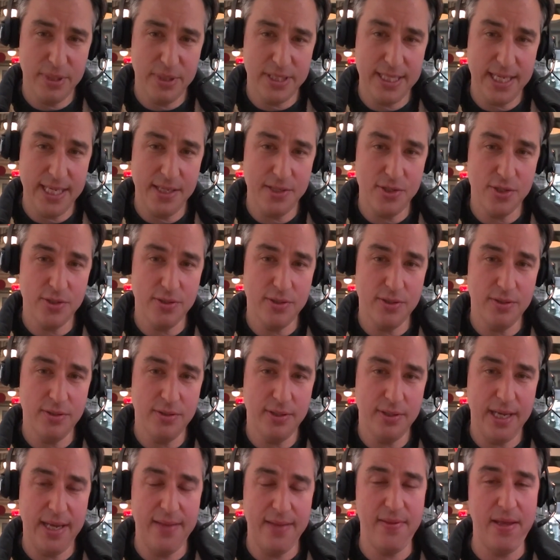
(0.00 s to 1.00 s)
potential,
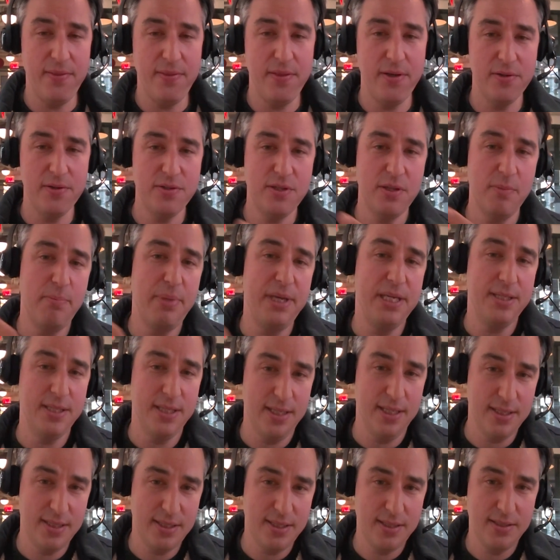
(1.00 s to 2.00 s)
and then there's the
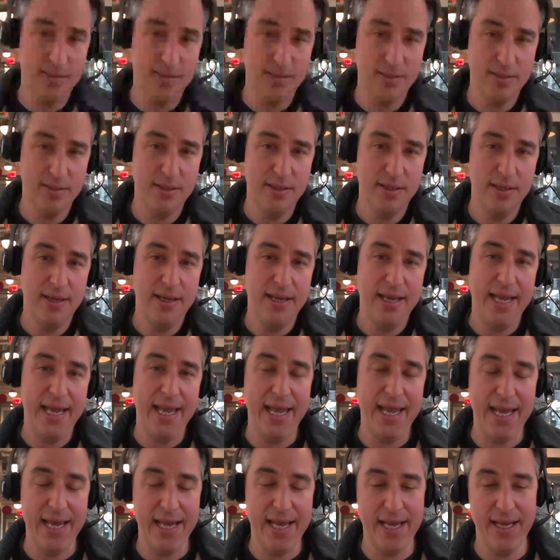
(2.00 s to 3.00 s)
business.
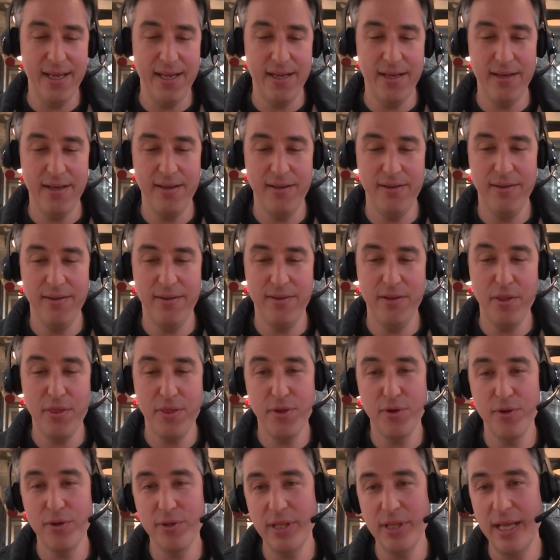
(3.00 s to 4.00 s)
And the
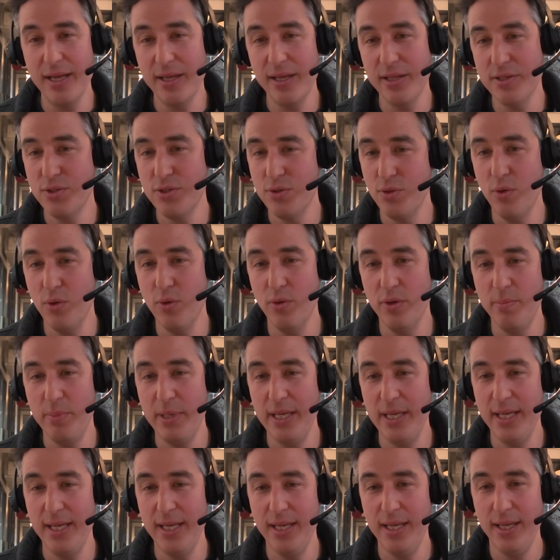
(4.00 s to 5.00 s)
third leg of the stool would
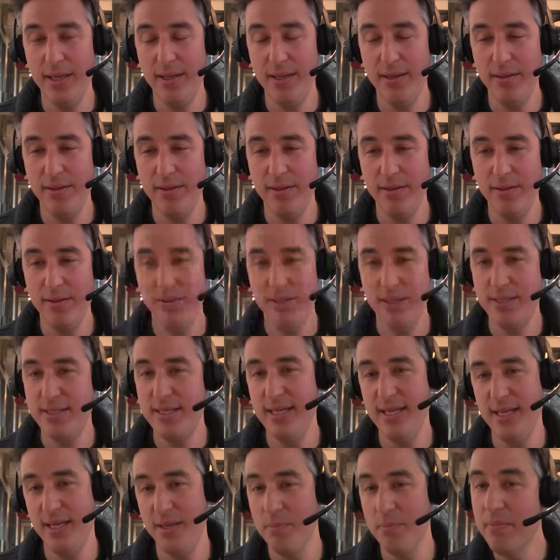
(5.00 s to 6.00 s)
be the
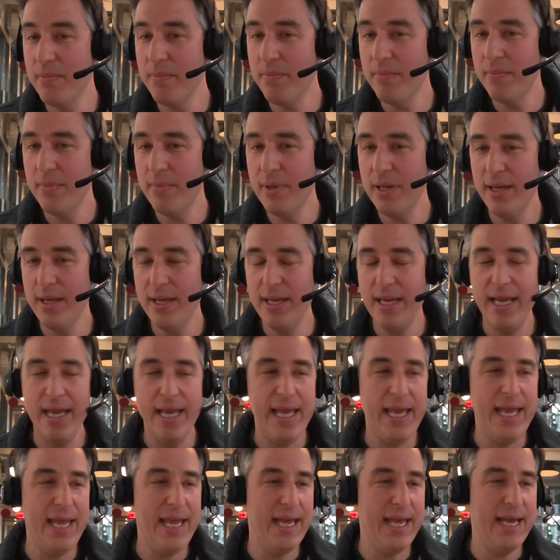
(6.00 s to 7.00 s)
team.
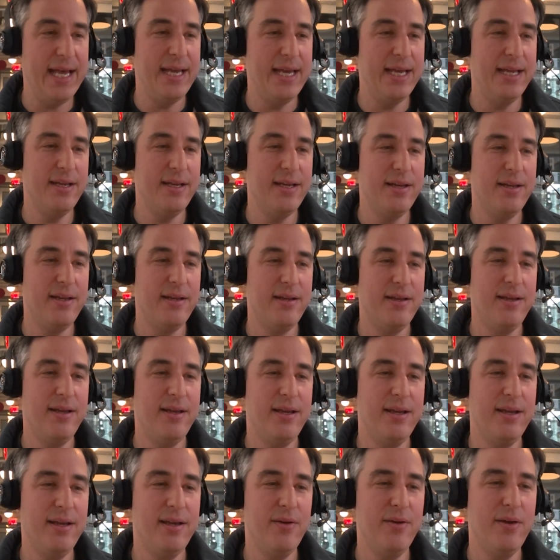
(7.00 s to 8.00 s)
And
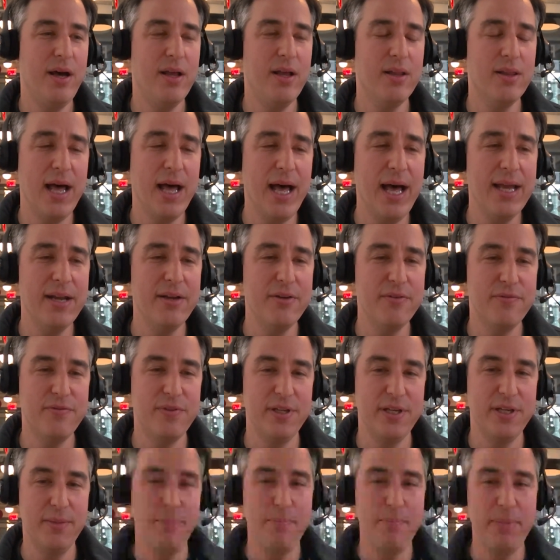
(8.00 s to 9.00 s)
a lot of
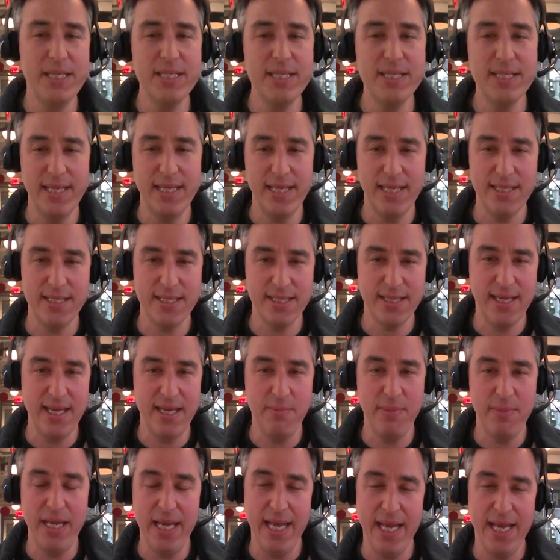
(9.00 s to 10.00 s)
the business
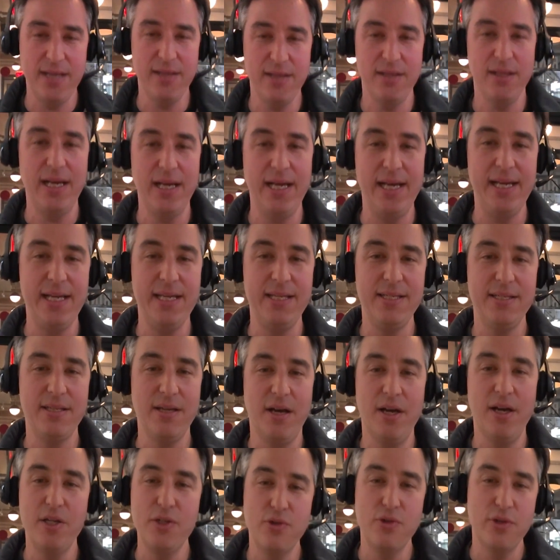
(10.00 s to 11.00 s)
can be analyzed
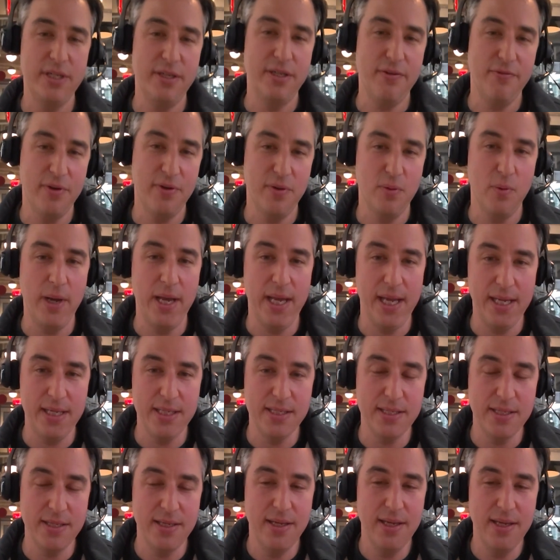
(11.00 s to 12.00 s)
100 different
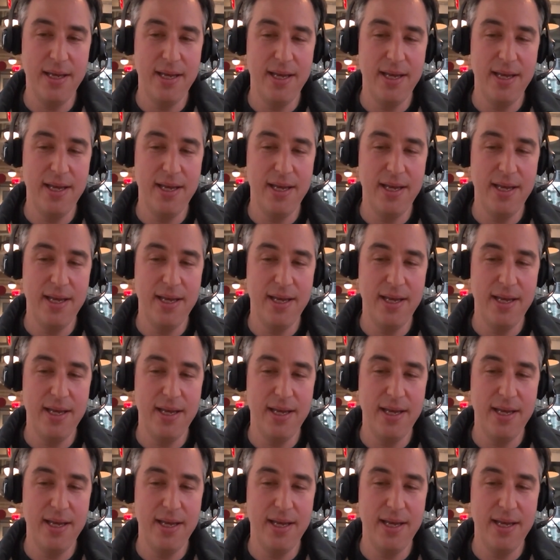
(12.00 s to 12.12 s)
ways.